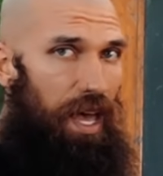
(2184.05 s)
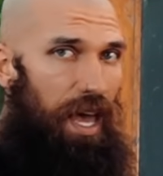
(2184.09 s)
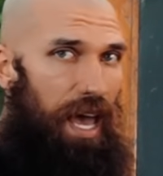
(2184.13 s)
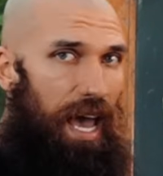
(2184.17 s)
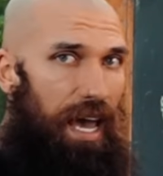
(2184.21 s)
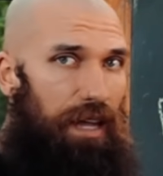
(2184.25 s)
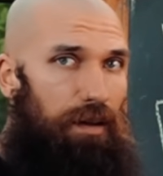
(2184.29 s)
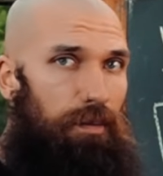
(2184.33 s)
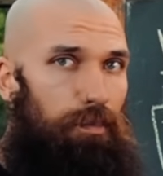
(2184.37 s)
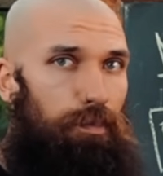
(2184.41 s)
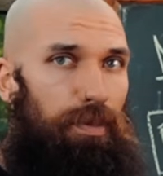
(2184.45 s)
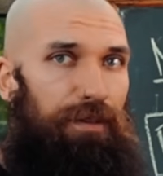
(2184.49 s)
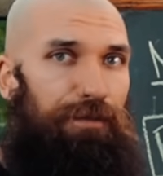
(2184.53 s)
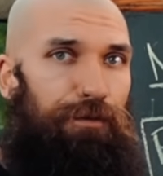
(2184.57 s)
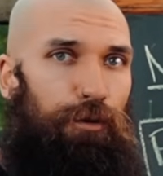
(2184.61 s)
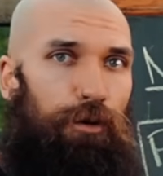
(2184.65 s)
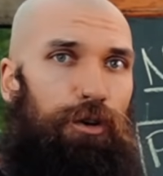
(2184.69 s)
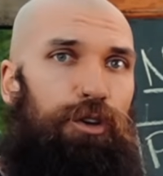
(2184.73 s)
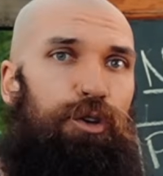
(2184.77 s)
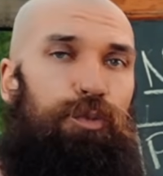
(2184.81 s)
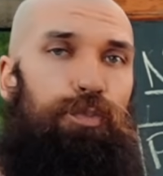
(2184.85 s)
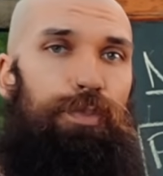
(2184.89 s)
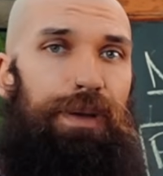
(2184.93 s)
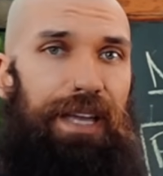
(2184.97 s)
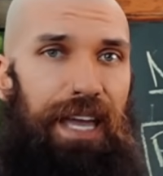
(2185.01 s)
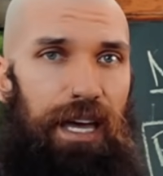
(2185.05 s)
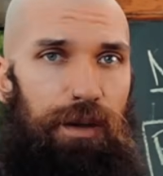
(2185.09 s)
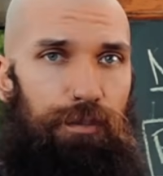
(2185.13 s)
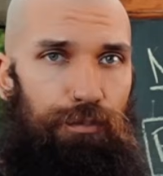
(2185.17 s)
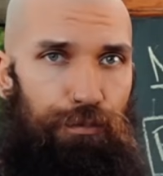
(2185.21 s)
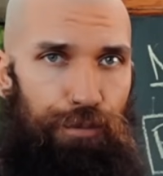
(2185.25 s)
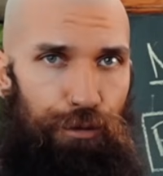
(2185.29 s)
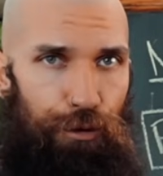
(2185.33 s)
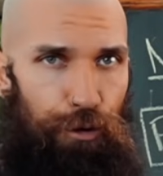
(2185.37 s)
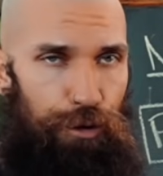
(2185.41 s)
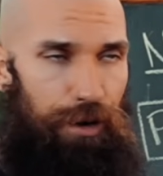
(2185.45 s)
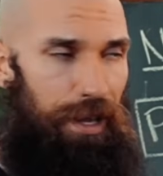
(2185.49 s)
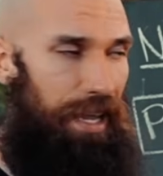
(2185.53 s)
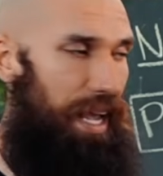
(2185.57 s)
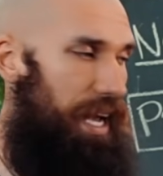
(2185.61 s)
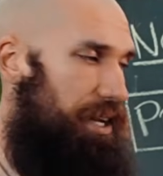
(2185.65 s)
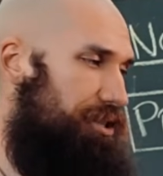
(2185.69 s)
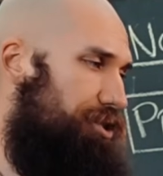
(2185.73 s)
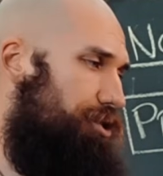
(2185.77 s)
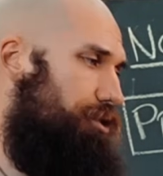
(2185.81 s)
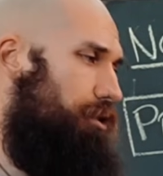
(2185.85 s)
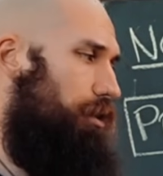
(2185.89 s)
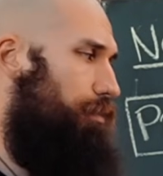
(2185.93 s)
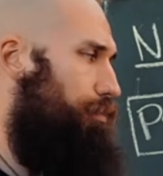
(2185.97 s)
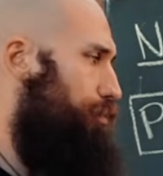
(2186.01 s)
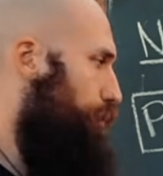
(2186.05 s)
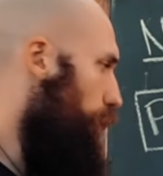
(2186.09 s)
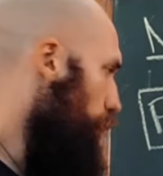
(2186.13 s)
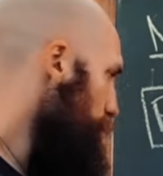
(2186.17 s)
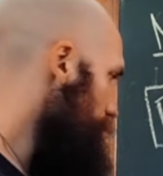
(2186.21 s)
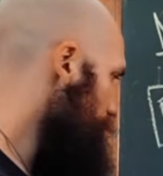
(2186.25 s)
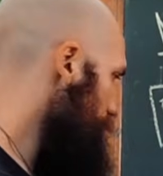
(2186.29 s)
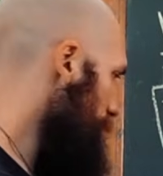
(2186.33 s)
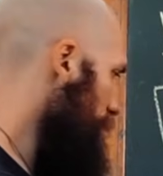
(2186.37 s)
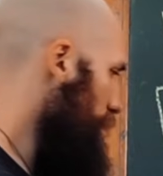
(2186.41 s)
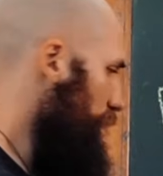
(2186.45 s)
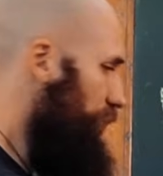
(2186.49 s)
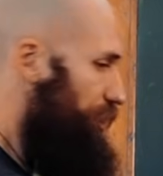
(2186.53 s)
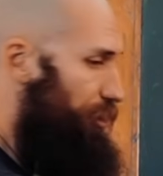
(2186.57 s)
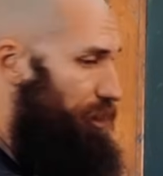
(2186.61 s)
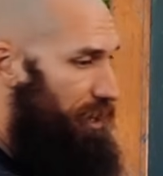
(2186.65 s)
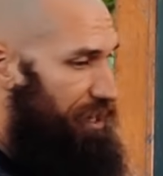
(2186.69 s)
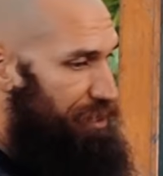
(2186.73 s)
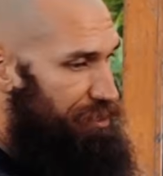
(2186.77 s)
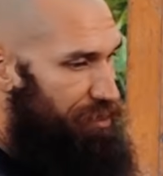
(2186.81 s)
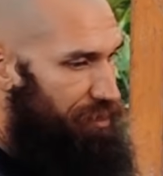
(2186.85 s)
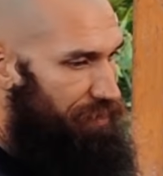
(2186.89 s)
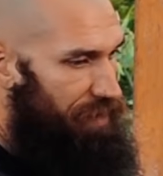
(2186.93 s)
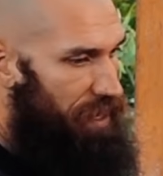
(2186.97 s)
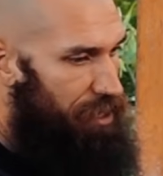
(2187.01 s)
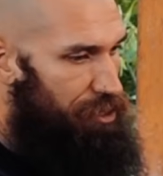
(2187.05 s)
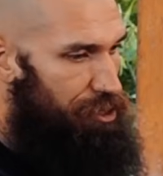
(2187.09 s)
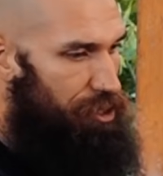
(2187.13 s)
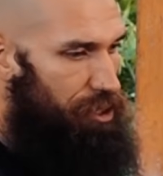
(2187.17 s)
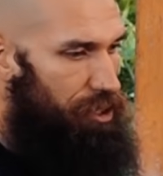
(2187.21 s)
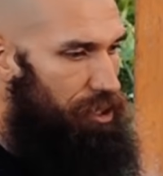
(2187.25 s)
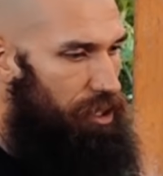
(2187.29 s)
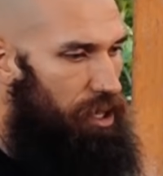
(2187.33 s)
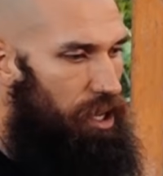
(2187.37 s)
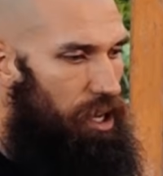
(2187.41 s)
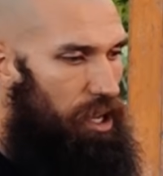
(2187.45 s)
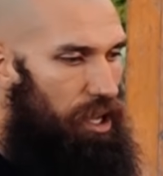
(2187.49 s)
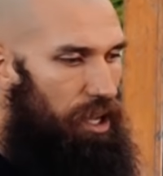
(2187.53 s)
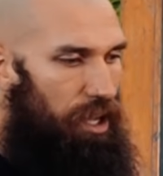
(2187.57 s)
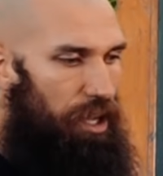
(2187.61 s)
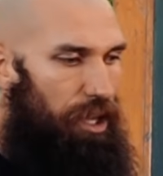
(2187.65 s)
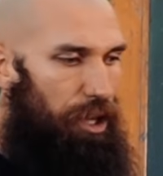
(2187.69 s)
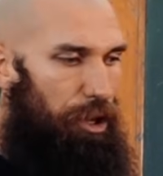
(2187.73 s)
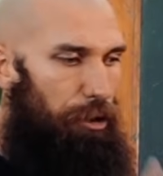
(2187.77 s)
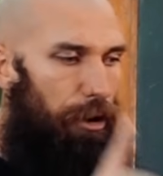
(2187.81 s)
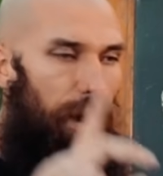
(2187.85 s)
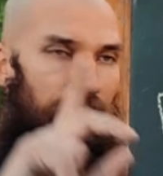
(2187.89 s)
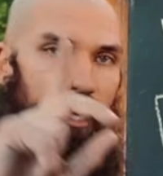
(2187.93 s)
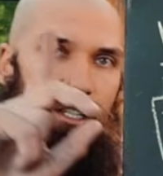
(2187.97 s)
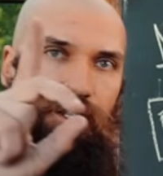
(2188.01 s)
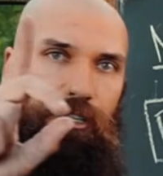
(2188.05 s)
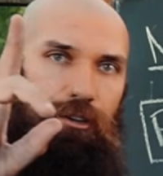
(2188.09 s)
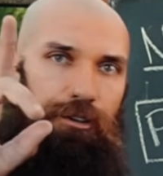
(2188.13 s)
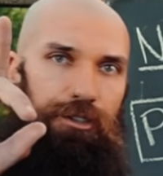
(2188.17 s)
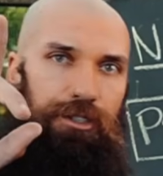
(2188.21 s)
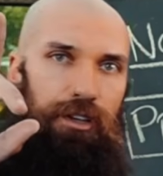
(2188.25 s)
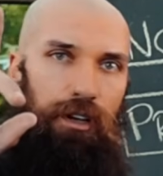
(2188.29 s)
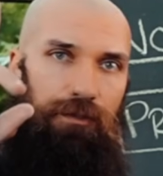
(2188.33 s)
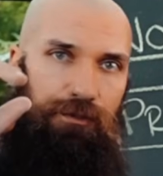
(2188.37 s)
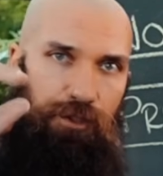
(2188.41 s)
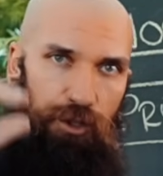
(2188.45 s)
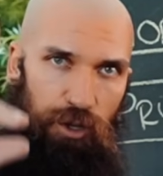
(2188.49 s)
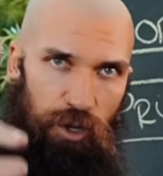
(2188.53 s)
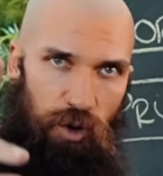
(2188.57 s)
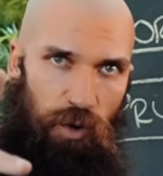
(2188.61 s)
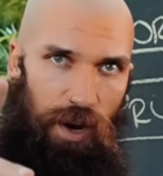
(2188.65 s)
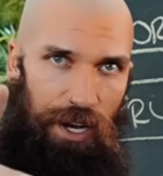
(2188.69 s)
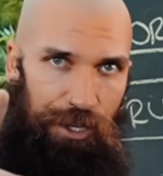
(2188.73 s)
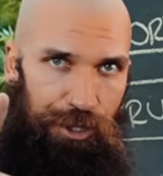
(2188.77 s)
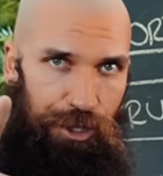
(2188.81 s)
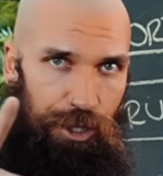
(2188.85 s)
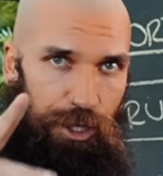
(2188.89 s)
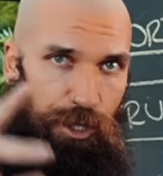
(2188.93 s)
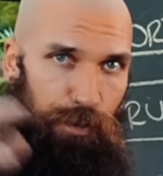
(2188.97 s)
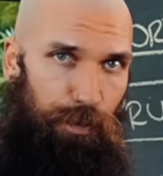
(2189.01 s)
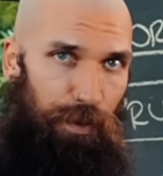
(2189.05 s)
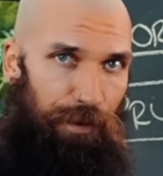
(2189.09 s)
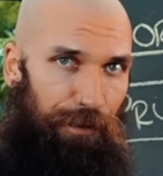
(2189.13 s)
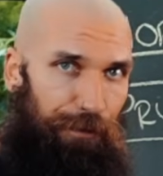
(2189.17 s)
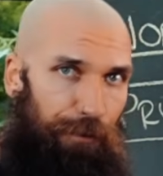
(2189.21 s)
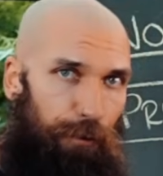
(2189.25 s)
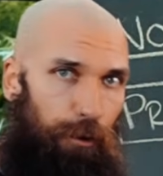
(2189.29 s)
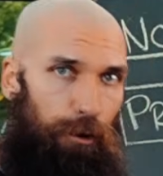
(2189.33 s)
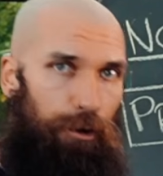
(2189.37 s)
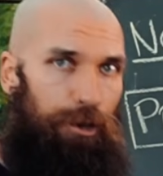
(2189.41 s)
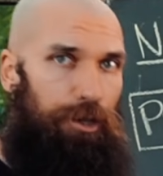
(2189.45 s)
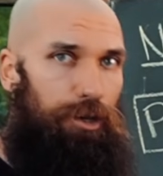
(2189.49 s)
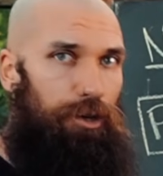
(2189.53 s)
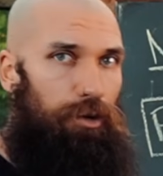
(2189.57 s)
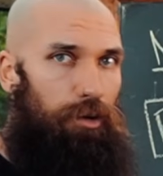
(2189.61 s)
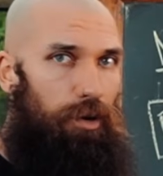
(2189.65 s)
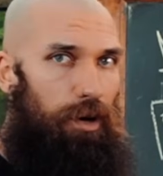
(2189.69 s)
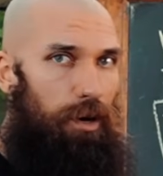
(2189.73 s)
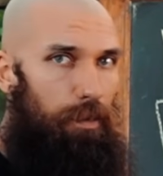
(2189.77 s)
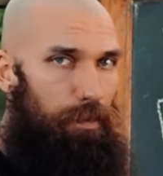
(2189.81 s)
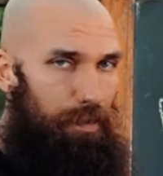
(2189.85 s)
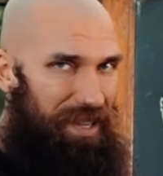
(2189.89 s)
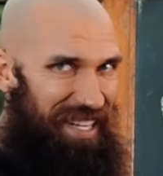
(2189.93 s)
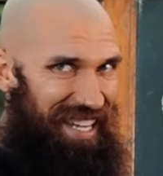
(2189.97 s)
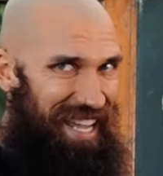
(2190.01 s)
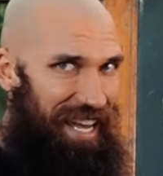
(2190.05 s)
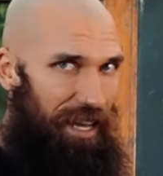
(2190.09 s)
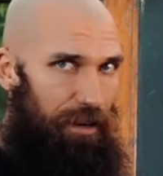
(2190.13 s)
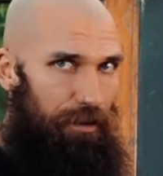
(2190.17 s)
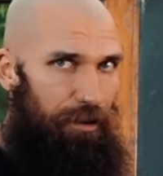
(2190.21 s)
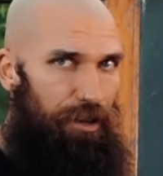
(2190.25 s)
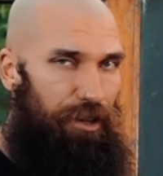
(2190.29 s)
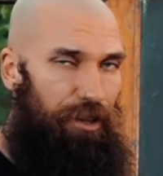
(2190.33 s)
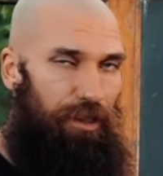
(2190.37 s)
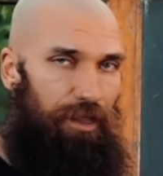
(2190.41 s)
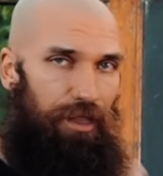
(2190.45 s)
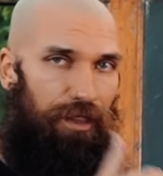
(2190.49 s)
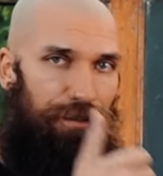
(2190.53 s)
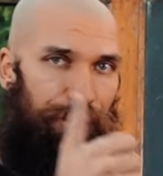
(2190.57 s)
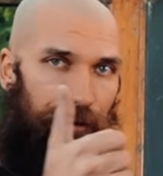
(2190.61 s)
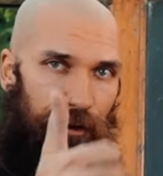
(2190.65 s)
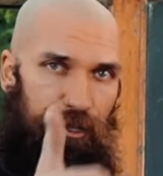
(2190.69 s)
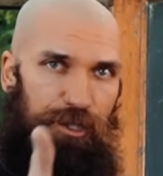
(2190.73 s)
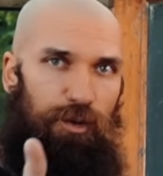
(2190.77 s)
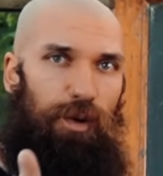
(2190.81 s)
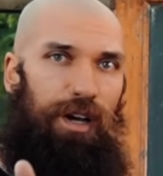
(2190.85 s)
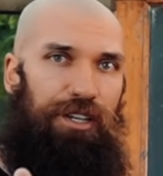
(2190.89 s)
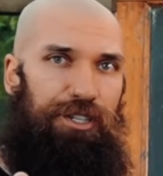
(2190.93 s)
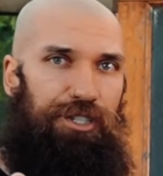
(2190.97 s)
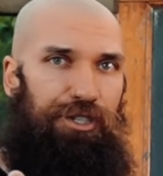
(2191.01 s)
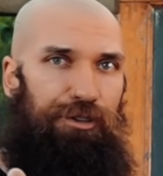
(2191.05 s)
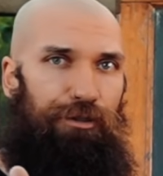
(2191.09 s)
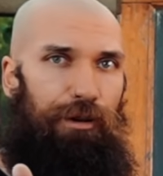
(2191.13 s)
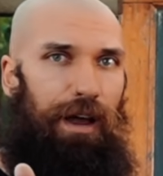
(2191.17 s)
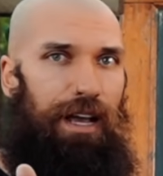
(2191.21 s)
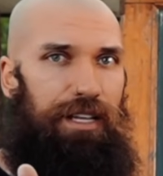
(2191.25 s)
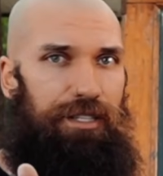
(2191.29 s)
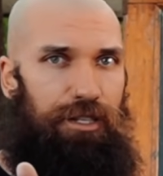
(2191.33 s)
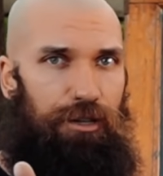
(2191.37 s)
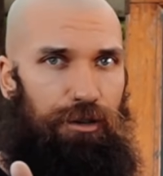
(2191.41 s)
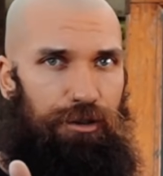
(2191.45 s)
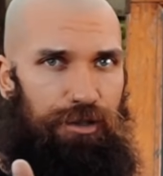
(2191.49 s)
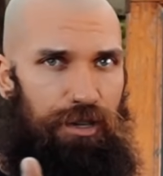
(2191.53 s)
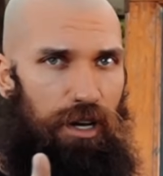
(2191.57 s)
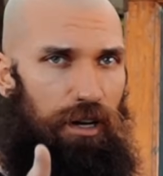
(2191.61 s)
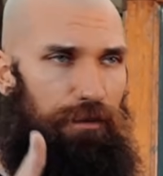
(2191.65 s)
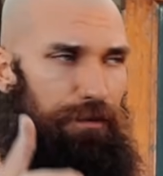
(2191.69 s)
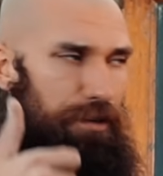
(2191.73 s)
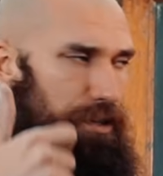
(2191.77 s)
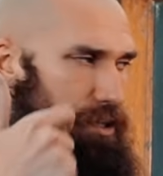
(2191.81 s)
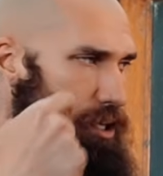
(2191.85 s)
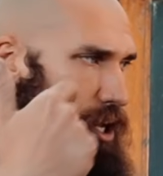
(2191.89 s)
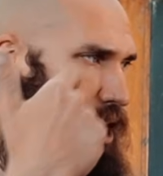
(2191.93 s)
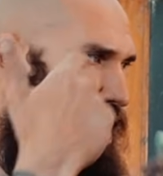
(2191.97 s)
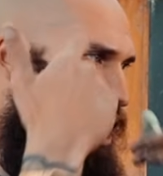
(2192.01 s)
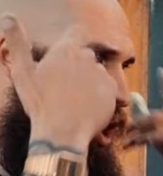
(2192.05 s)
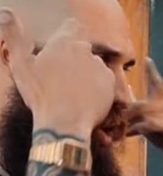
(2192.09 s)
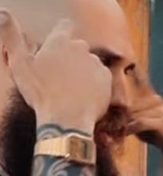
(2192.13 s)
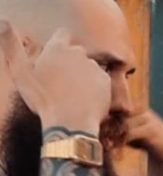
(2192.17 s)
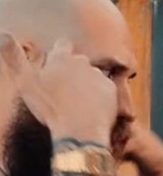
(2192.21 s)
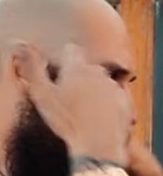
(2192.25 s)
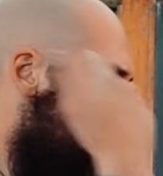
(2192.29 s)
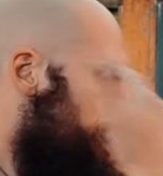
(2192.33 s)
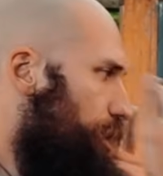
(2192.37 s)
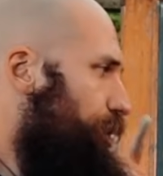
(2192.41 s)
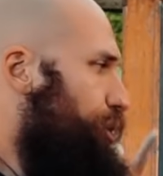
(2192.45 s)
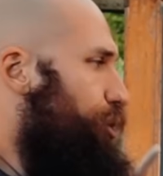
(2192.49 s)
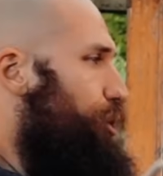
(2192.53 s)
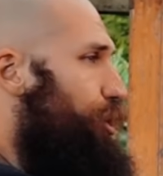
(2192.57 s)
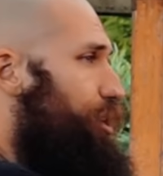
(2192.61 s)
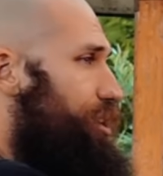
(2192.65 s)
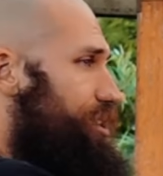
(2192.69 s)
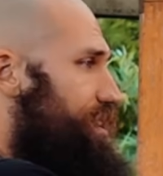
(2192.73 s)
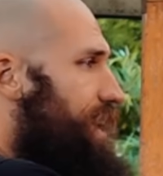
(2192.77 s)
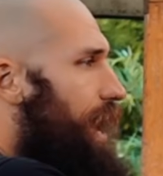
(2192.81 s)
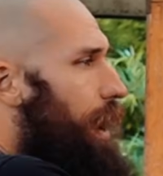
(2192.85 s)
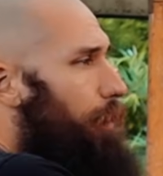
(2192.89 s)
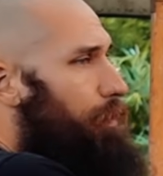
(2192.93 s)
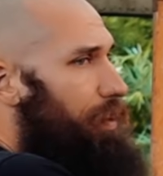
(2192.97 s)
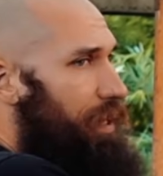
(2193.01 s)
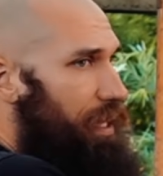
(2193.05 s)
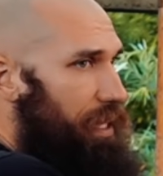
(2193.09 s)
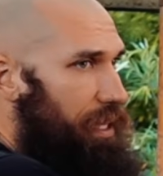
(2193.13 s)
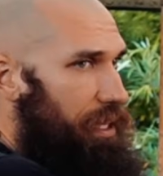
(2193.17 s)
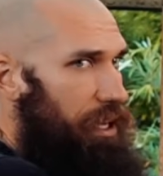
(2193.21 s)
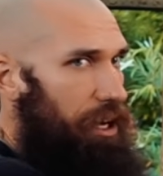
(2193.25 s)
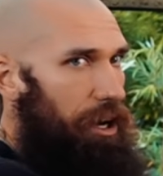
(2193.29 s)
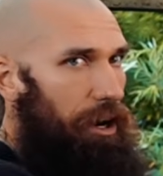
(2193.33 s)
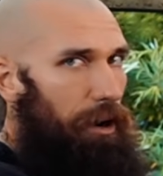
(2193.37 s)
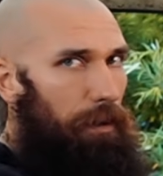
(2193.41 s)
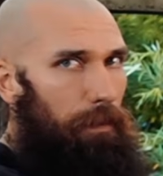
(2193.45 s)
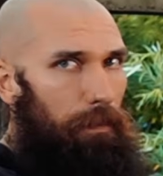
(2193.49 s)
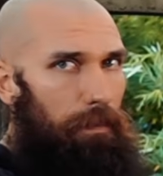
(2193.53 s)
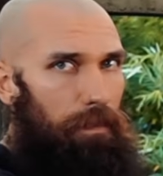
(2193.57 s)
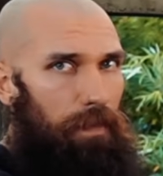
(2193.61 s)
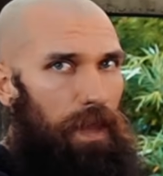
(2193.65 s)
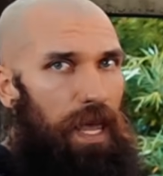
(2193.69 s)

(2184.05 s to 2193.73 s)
And before you begin pruning, as you're approaching your intervention, you're asking yourself two questions before you begin. The first question you're asking yourself is, what good is happening here?